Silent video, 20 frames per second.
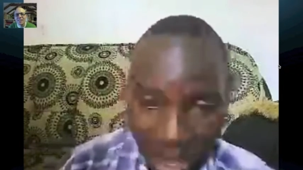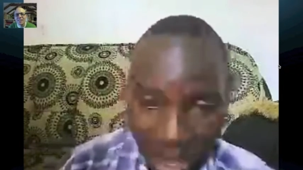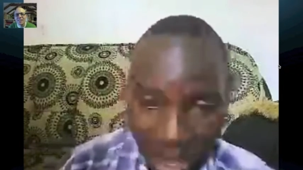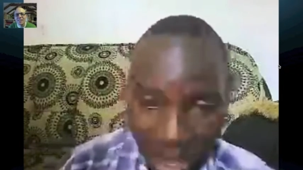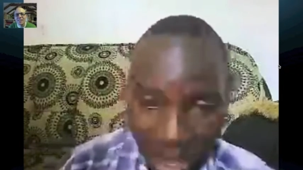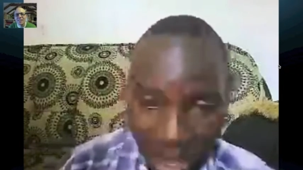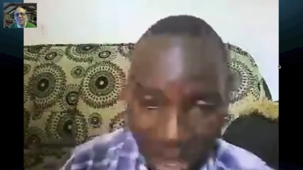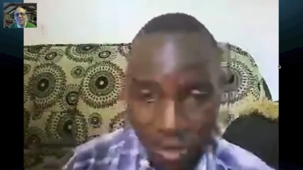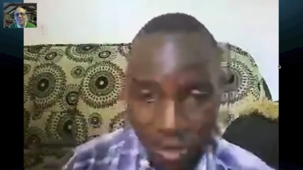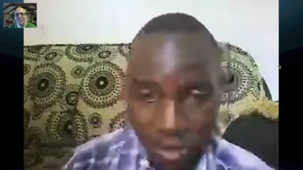the way
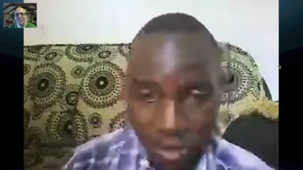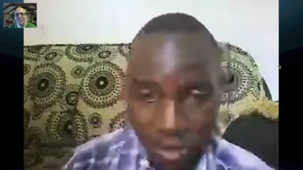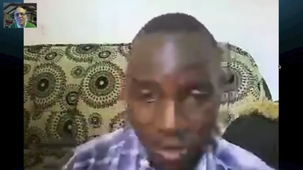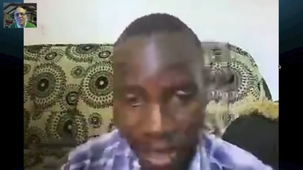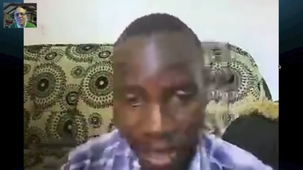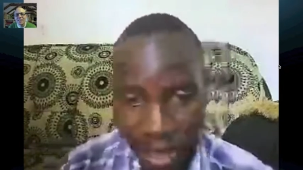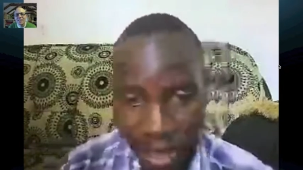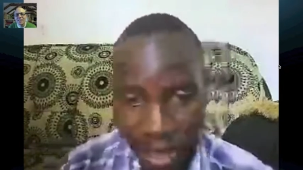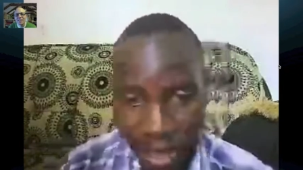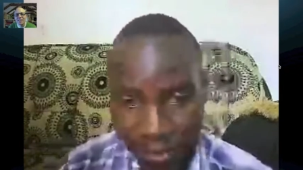you said
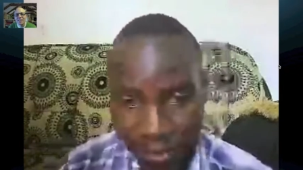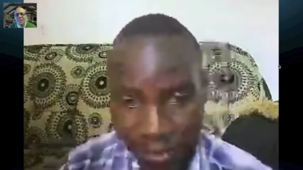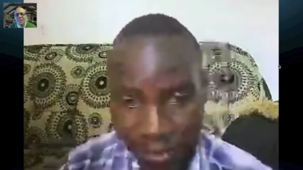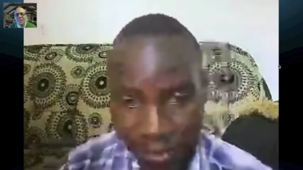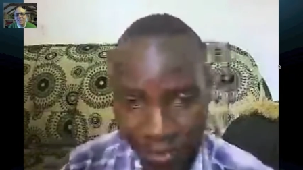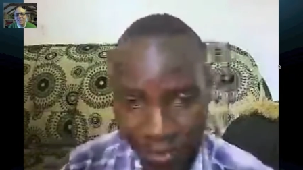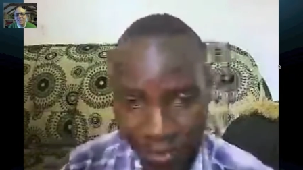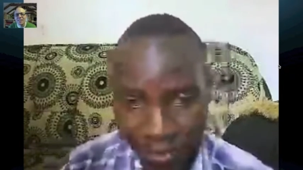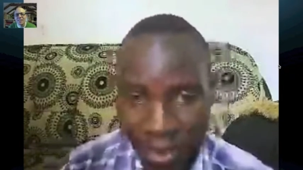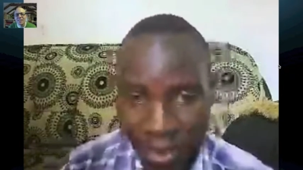it,
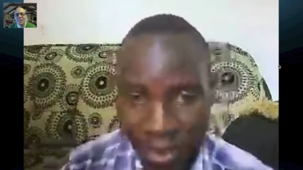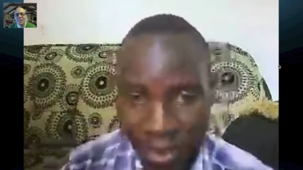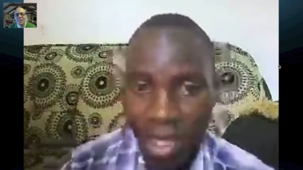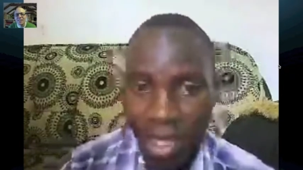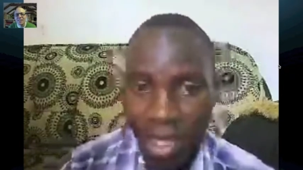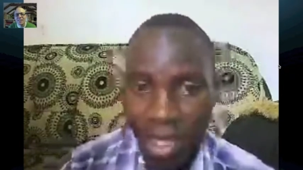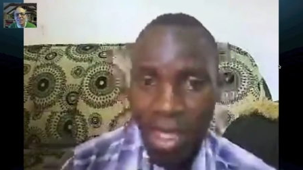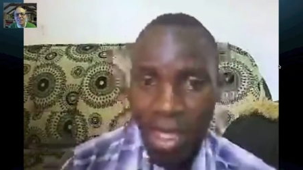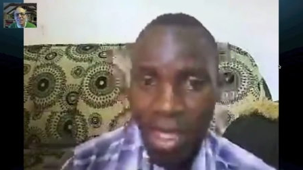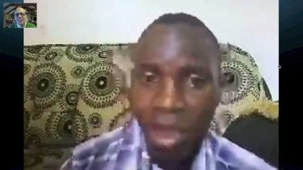
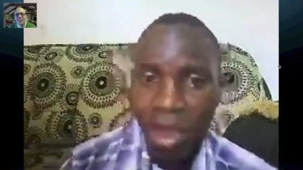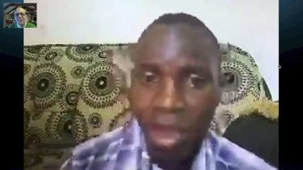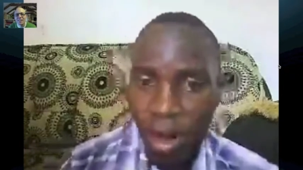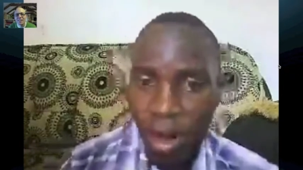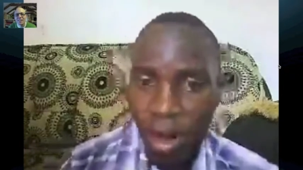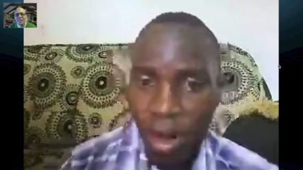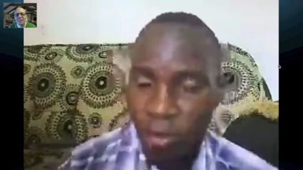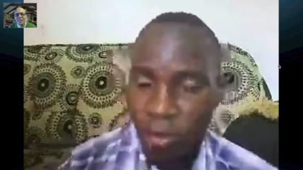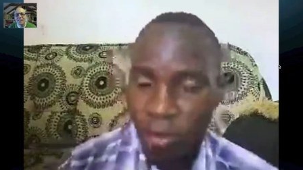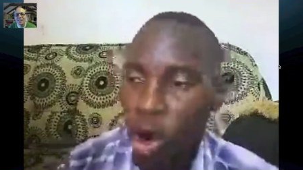
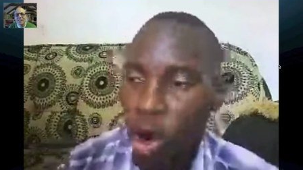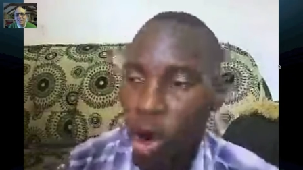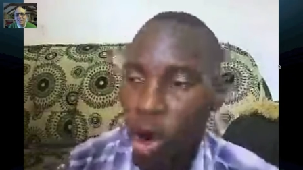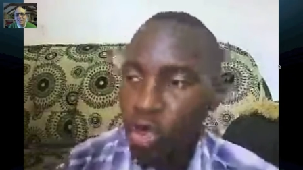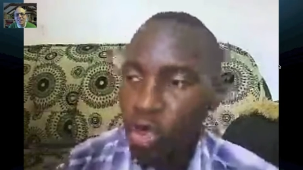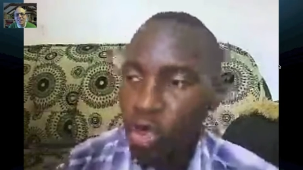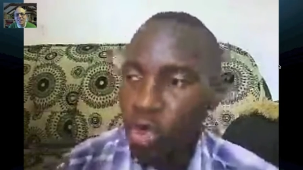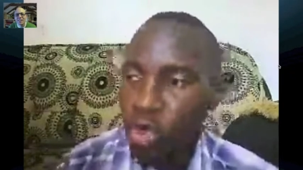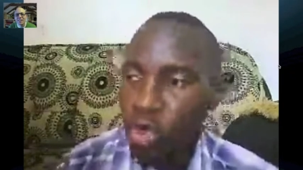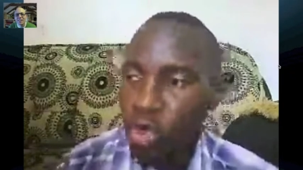of all
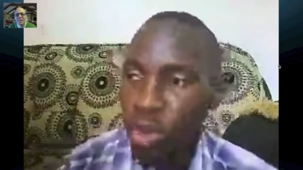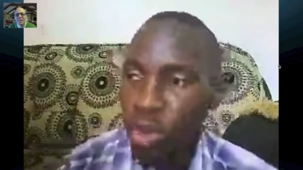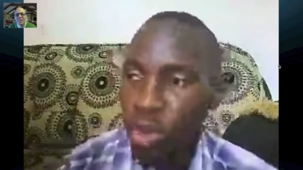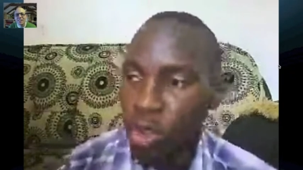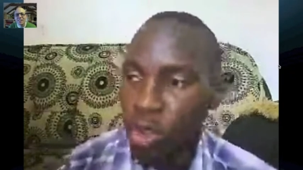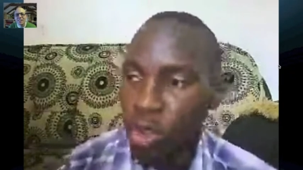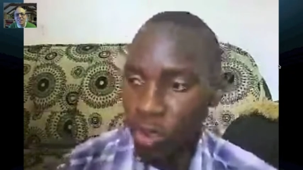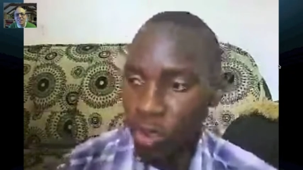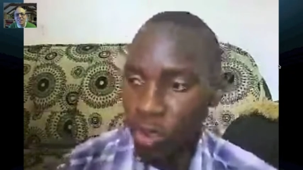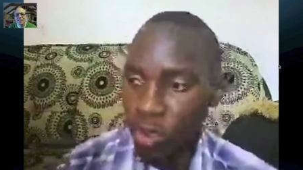
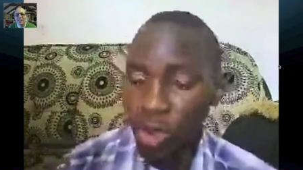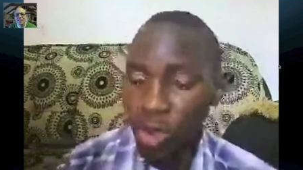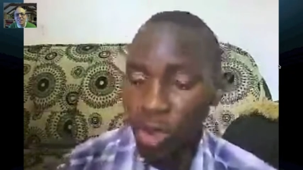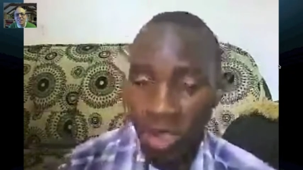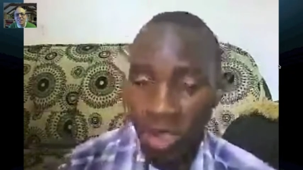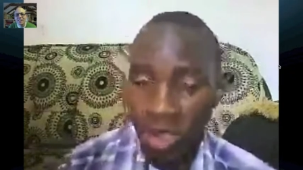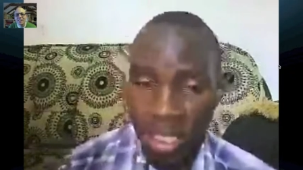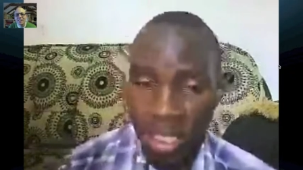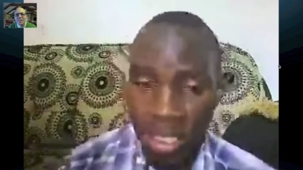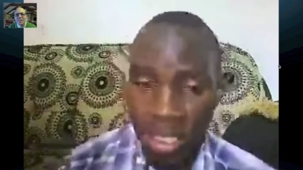Drupal
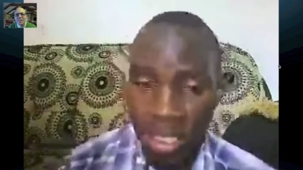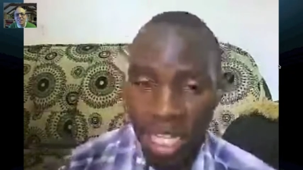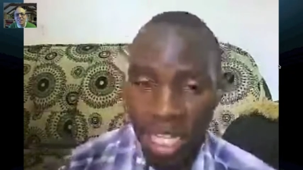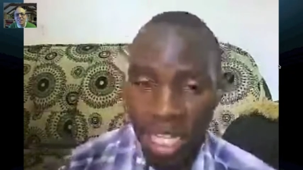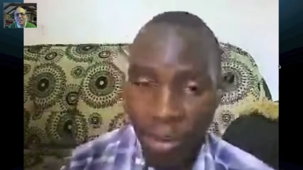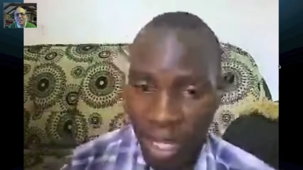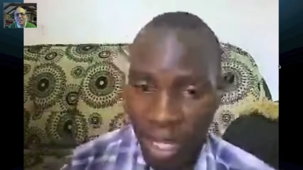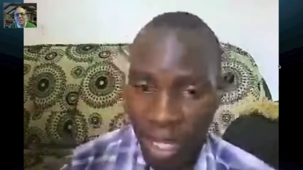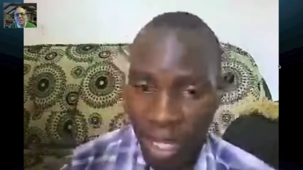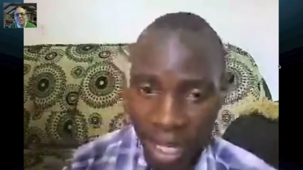users
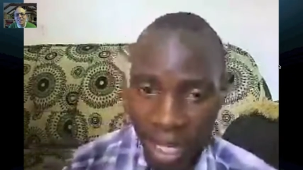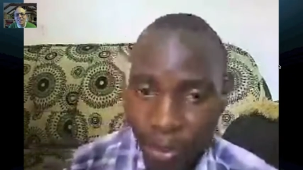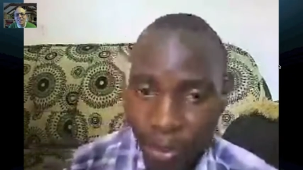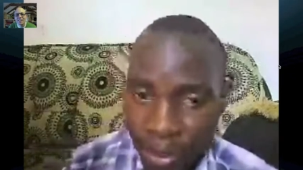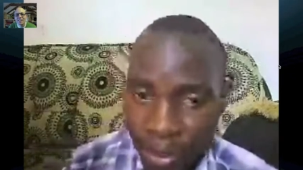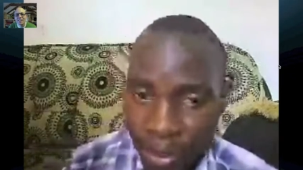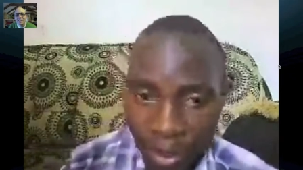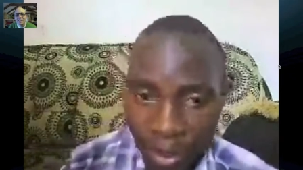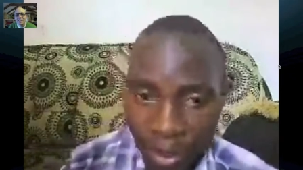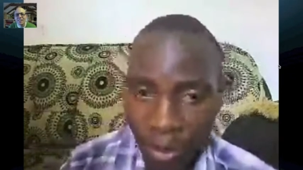coming up,
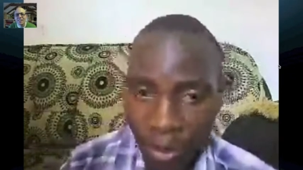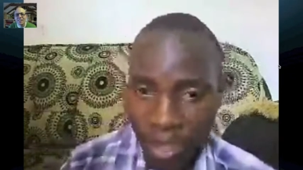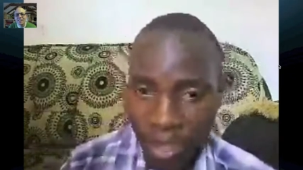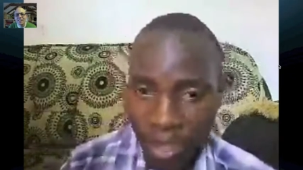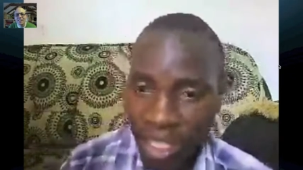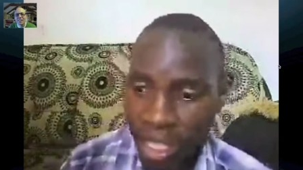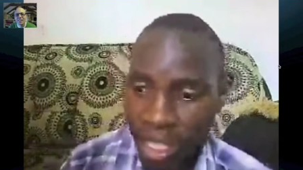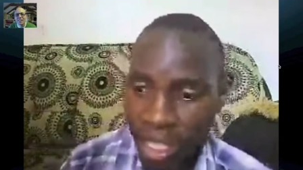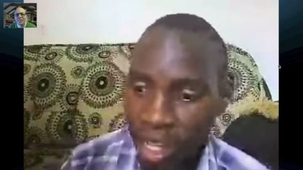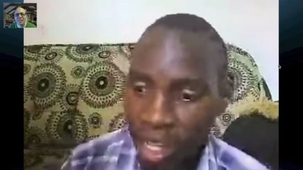
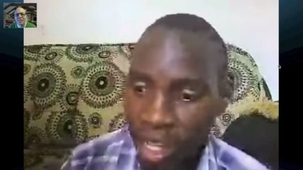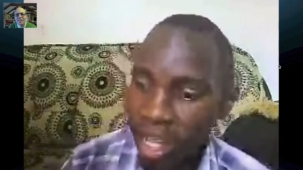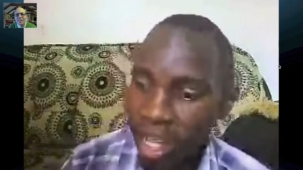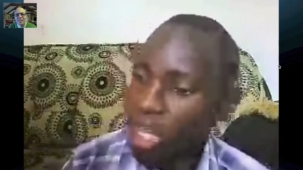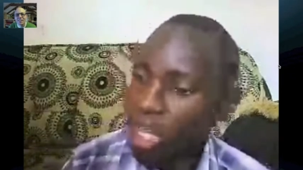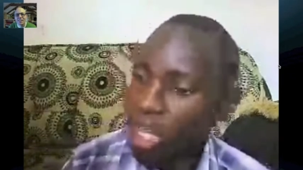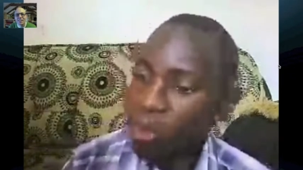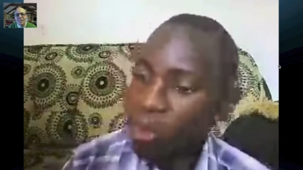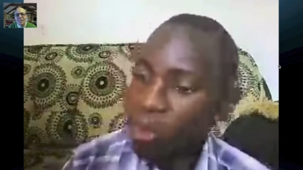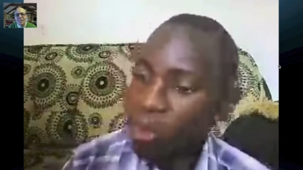share,
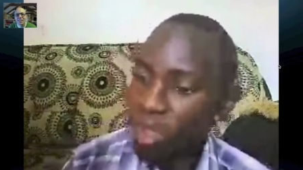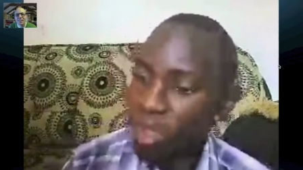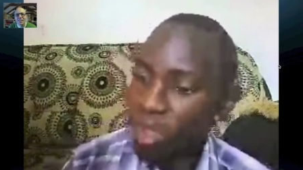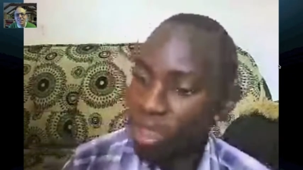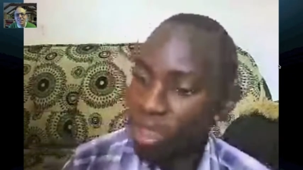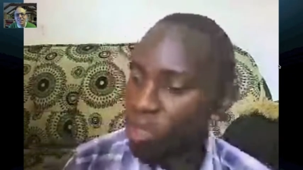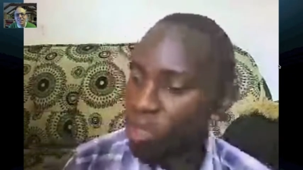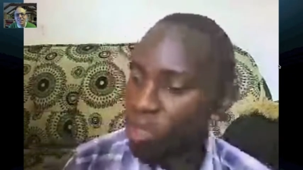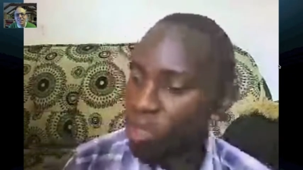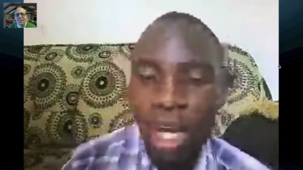and we
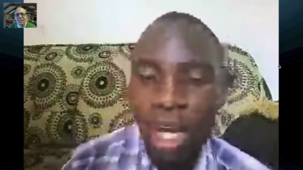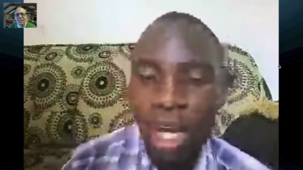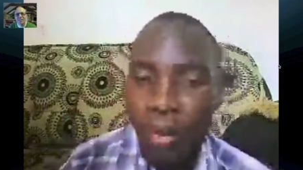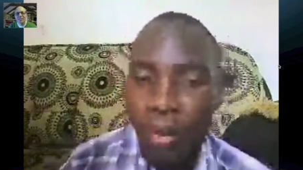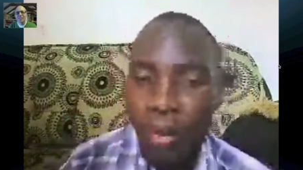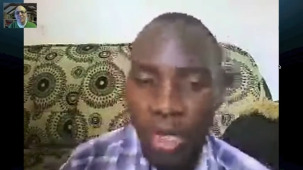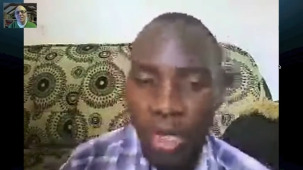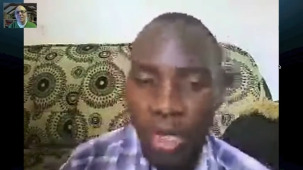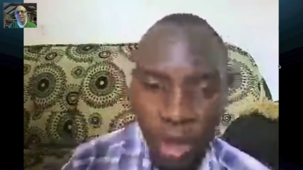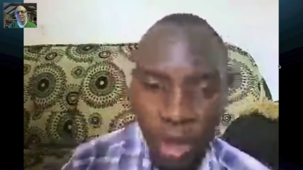talk
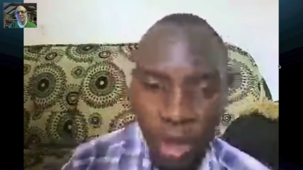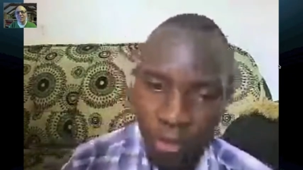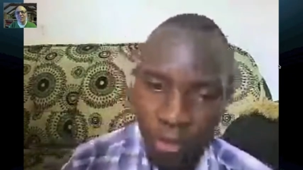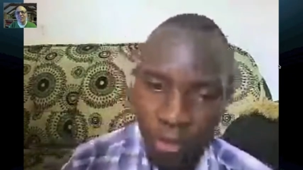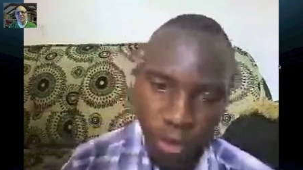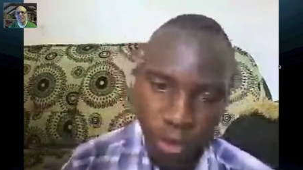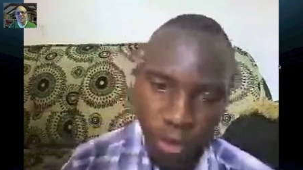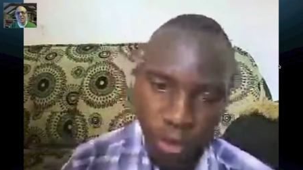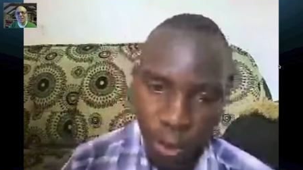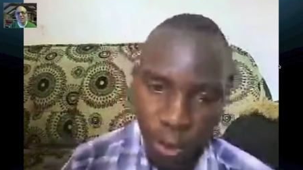about how the
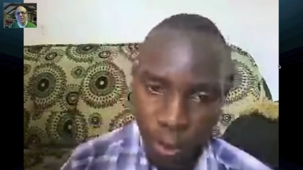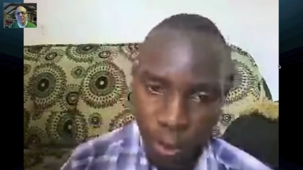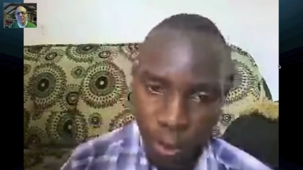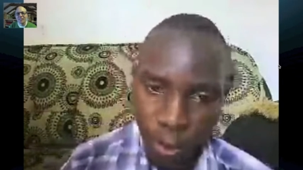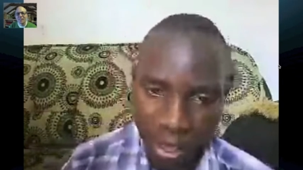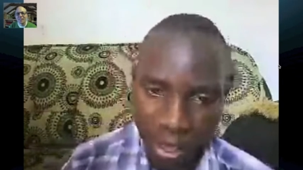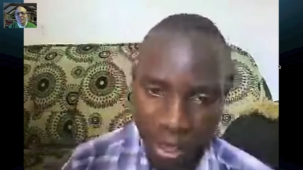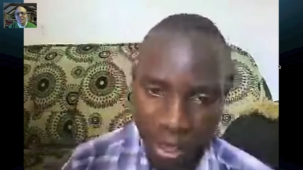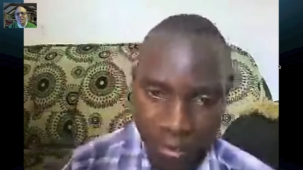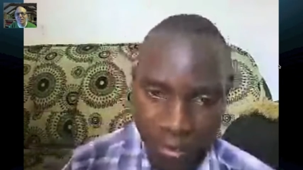future
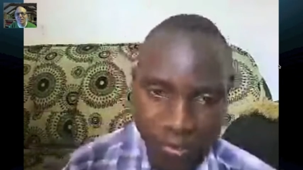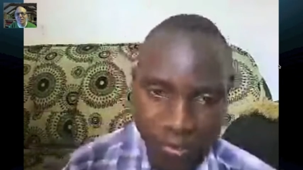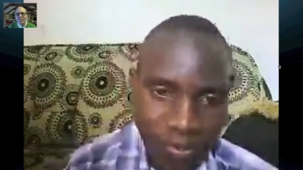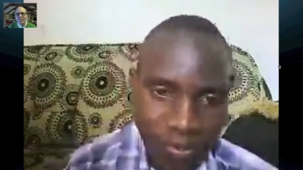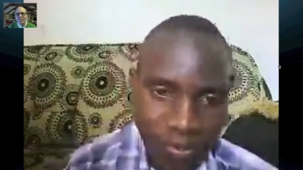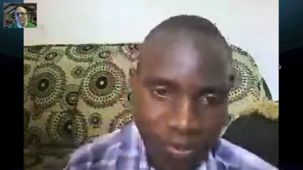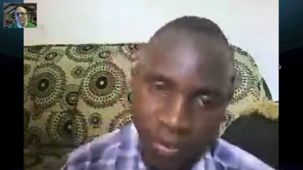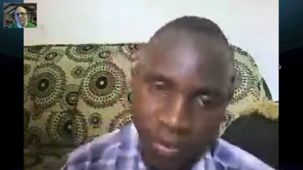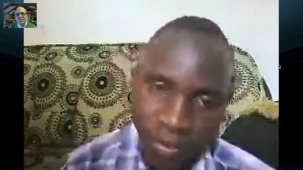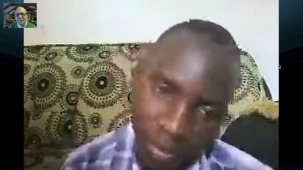will